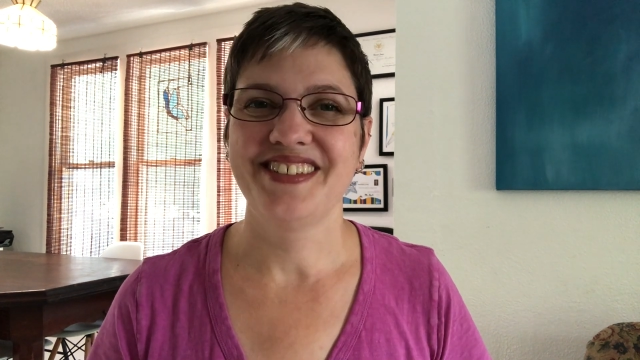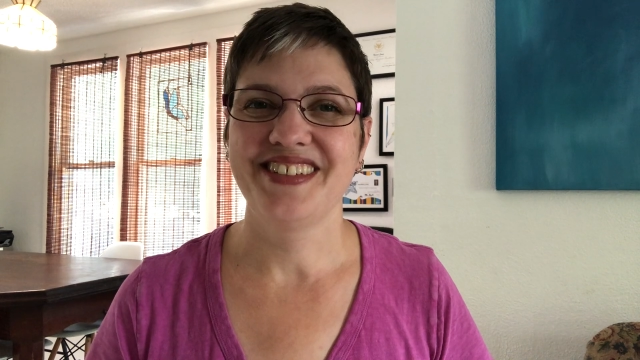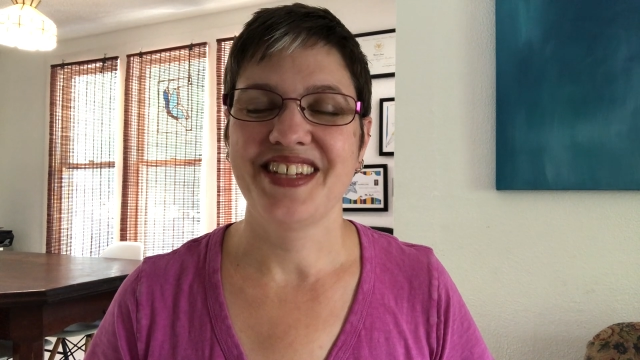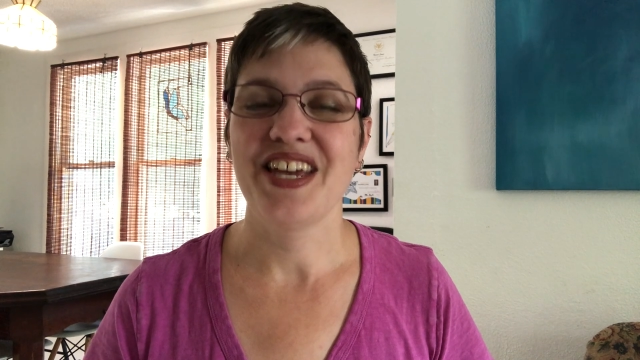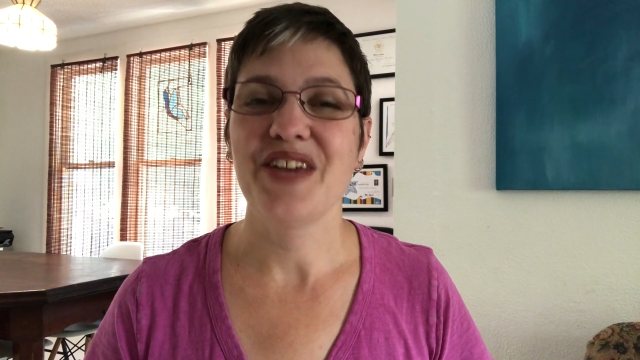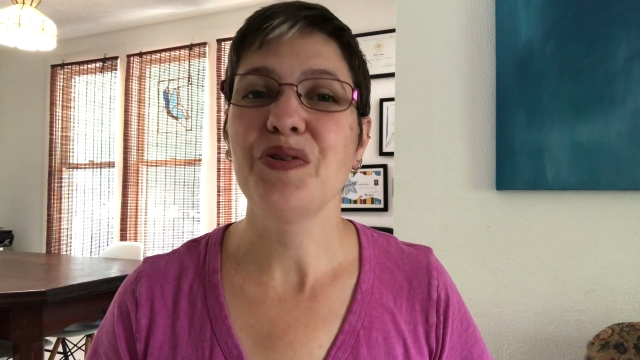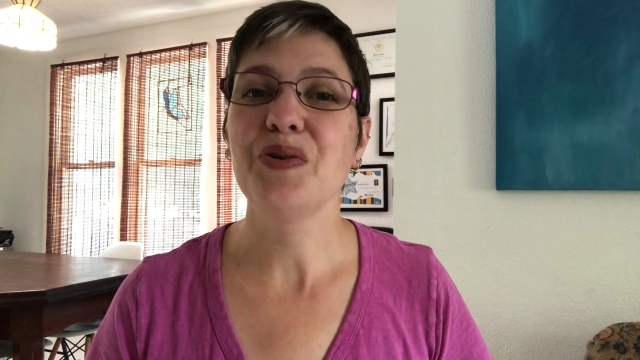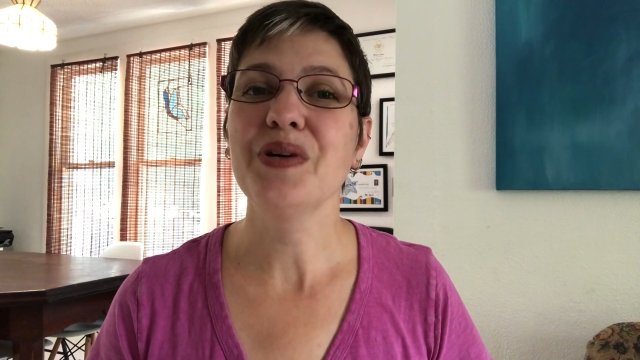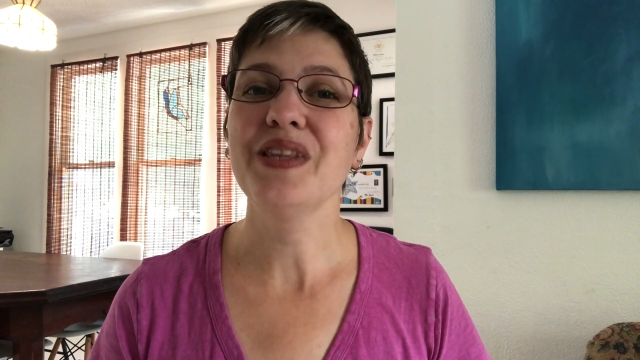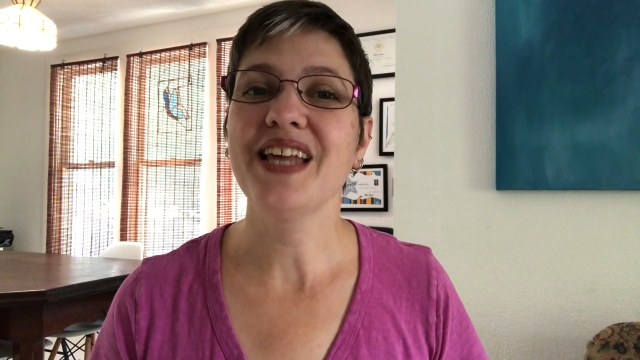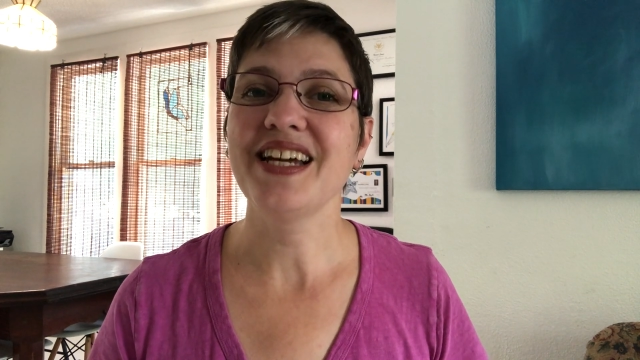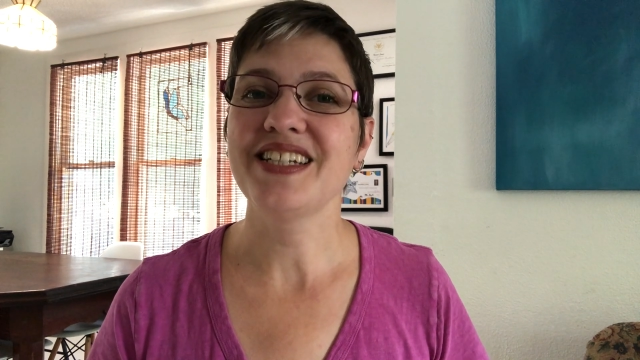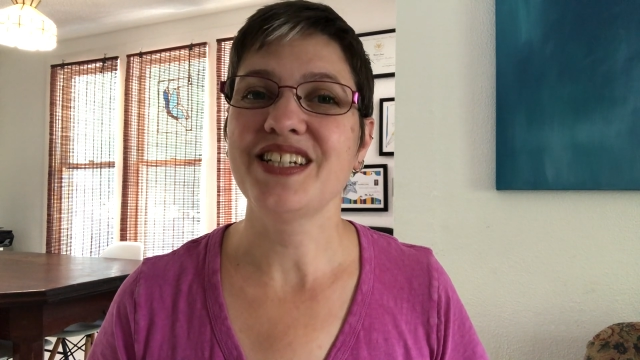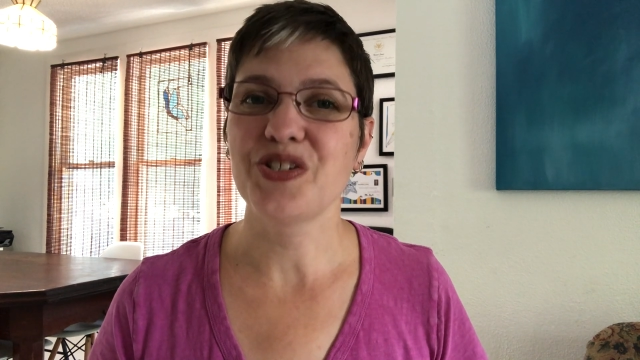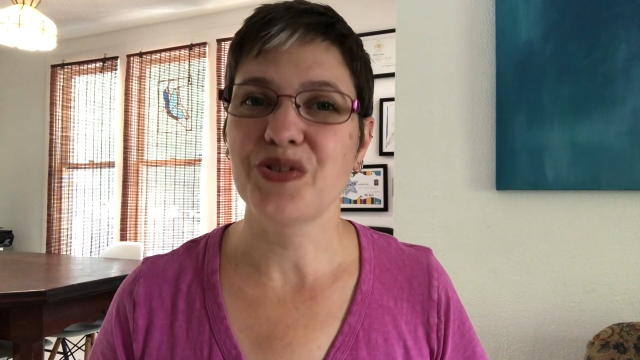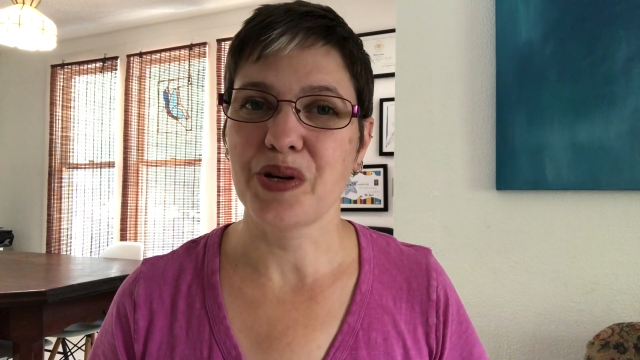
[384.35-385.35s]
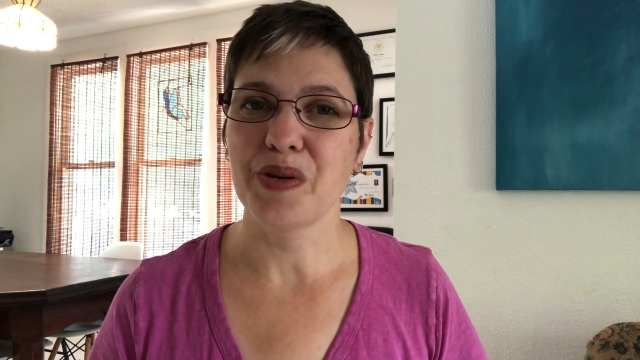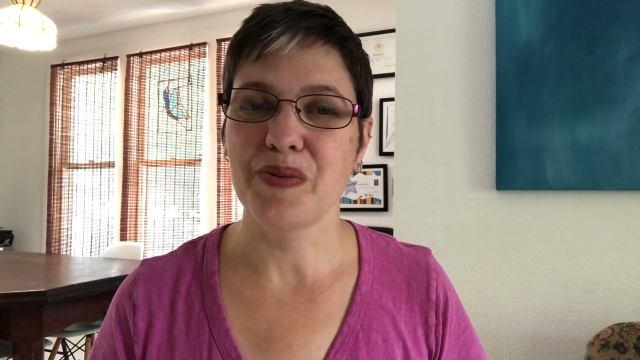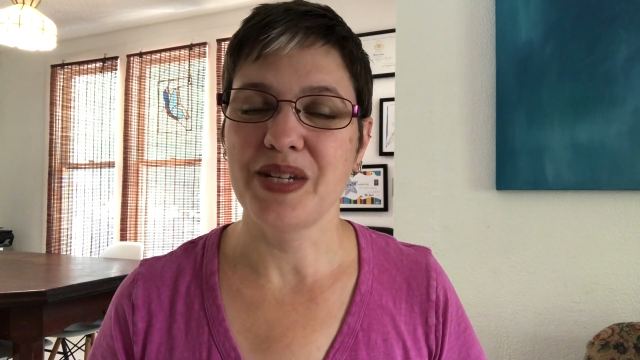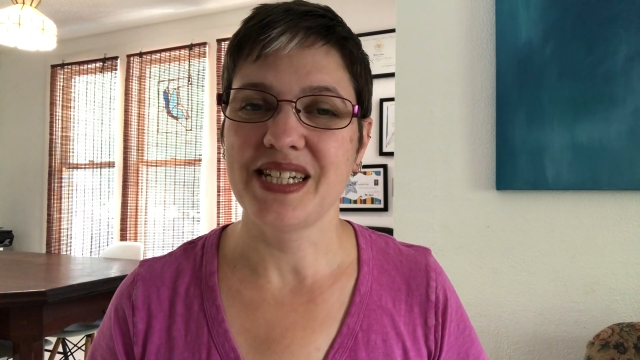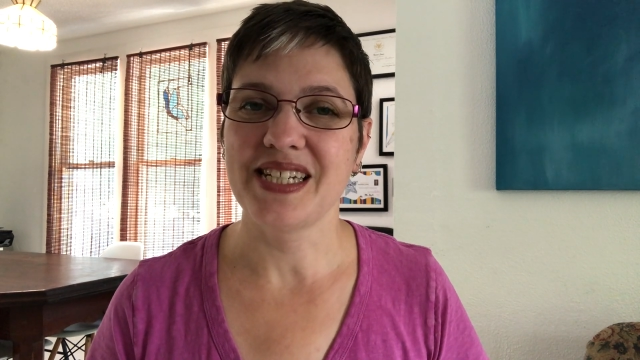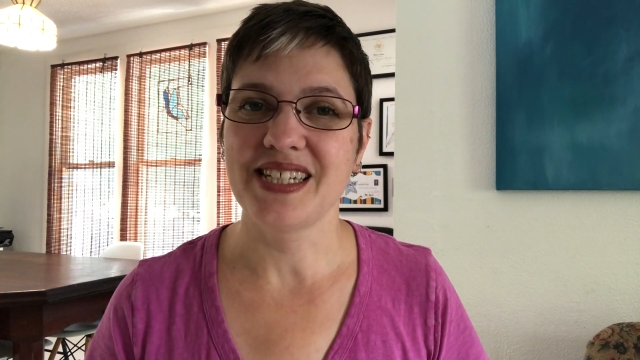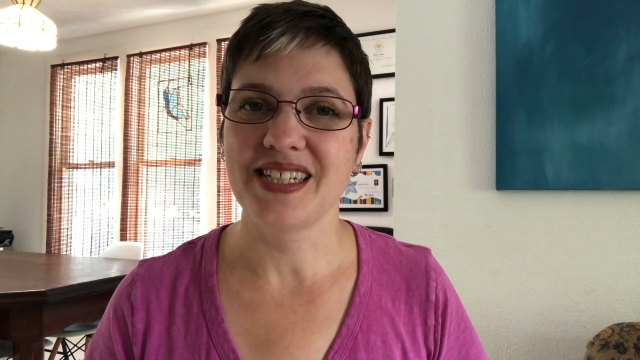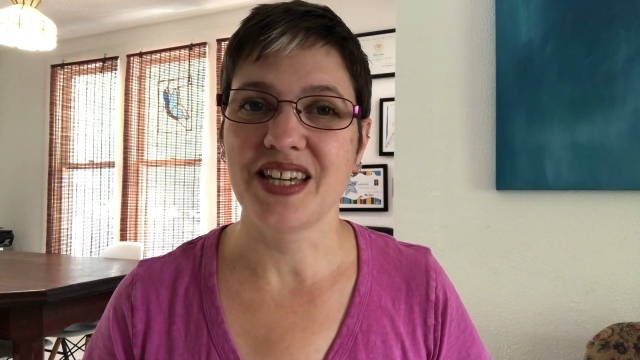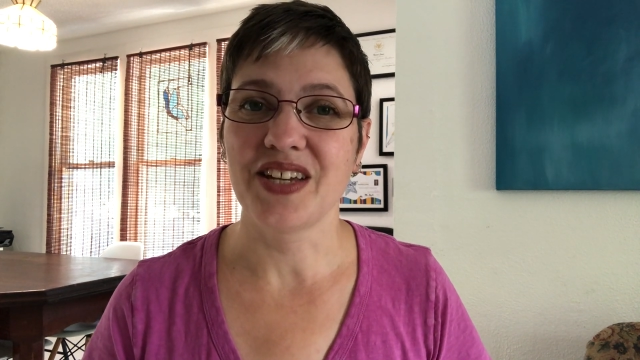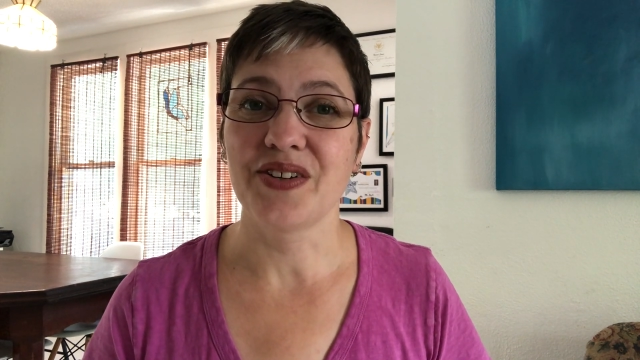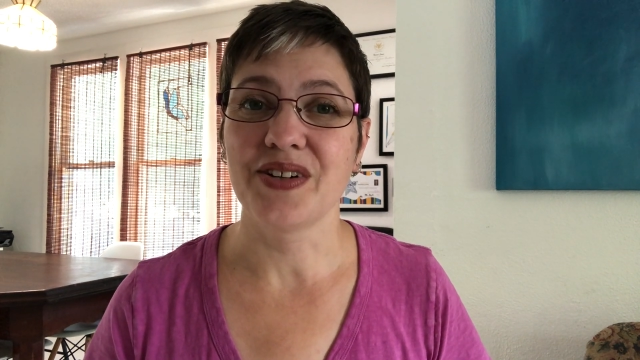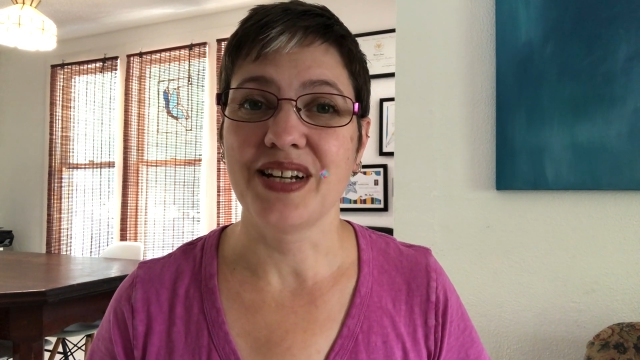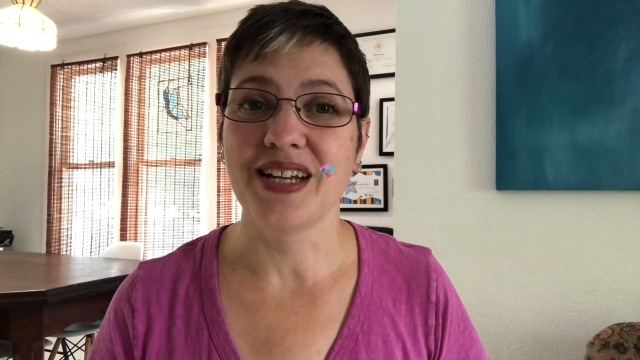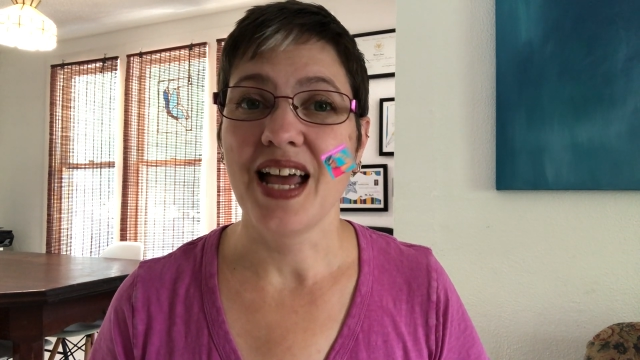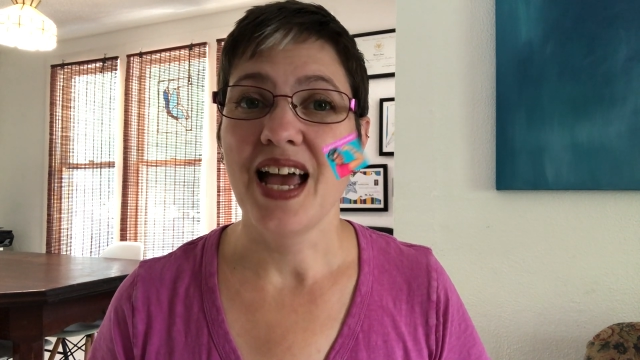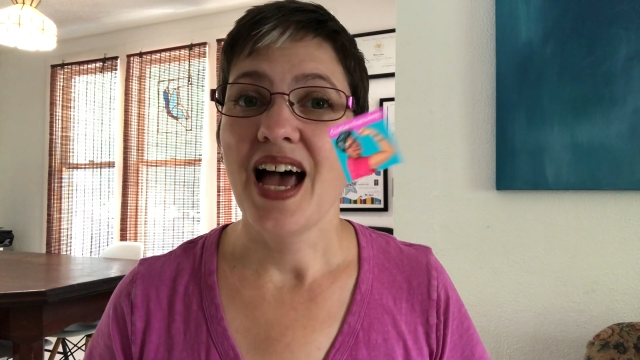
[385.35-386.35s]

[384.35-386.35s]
If you would like to join me in decluttering,